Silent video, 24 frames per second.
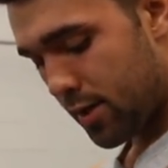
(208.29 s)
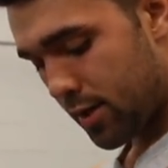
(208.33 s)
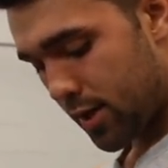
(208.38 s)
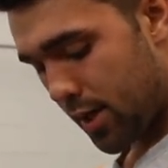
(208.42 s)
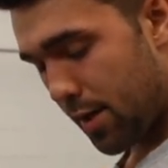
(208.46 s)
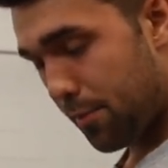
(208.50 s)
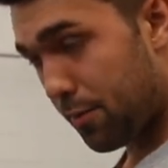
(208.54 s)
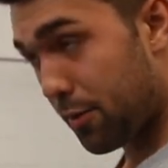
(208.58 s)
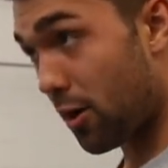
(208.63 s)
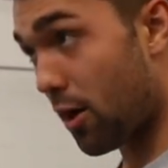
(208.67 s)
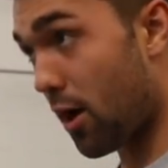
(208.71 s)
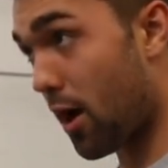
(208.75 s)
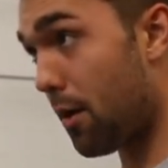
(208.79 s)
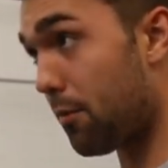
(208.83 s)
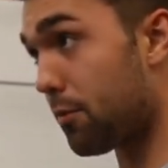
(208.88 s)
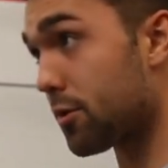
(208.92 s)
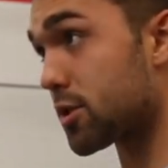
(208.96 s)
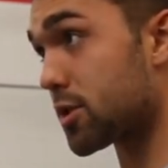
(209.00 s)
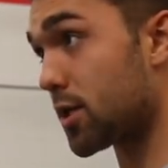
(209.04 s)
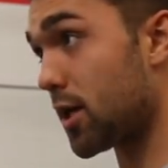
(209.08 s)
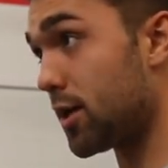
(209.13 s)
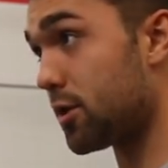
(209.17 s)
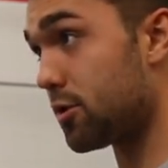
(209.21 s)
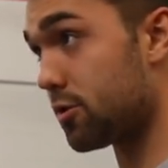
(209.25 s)
keeping your
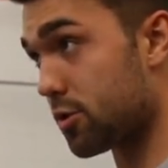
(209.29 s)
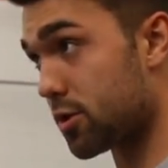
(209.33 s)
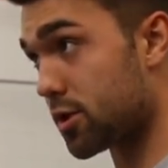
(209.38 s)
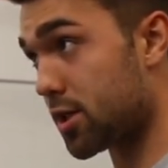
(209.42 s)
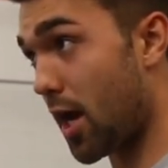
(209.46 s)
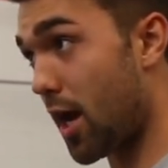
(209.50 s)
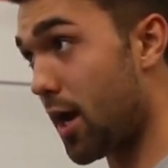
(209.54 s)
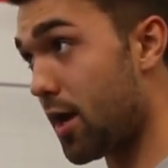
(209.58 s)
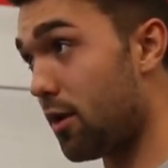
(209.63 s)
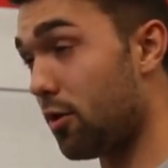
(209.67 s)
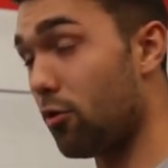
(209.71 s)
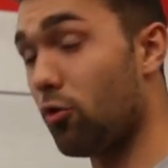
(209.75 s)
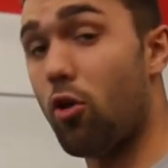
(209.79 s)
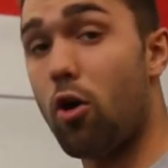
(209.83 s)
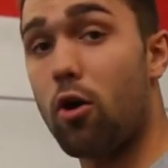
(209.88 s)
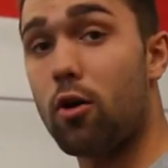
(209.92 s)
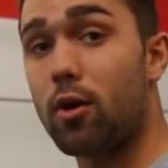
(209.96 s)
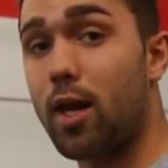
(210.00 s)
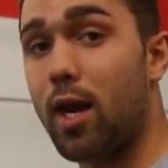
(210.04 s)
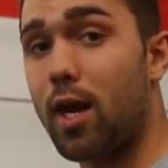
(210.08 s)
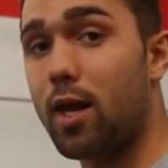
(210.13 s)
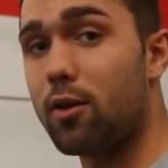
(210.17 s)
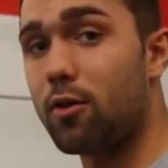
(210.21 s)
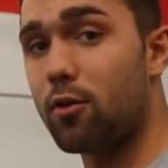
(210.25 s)
elbows tight to your side,
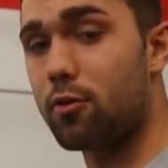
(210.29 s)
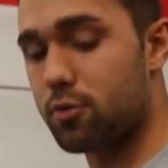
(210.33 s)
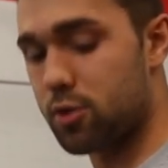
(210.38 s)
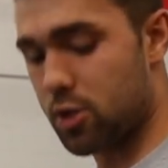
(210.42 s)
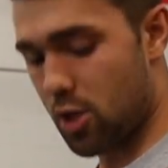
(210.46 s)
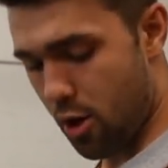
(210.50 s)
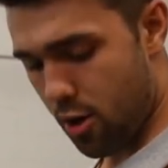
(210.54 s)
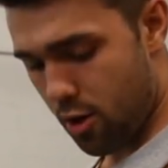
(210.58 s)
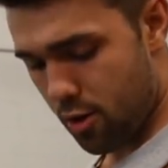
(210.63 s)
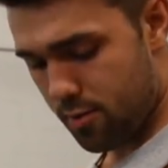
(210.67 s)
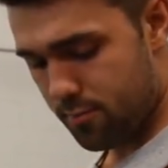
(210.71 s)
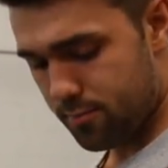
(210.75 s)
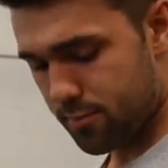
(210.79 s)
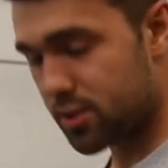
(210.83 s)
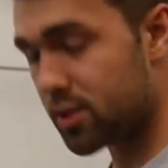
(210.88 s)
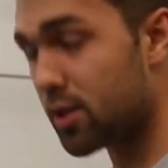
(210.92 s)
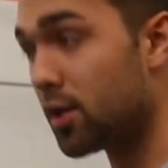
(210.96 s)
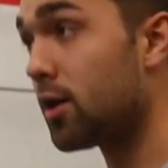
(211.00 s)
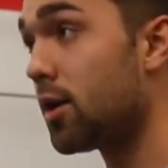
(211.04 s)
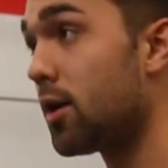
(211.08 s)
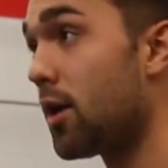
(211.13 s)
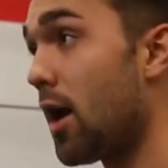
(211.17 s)
elongating those arms,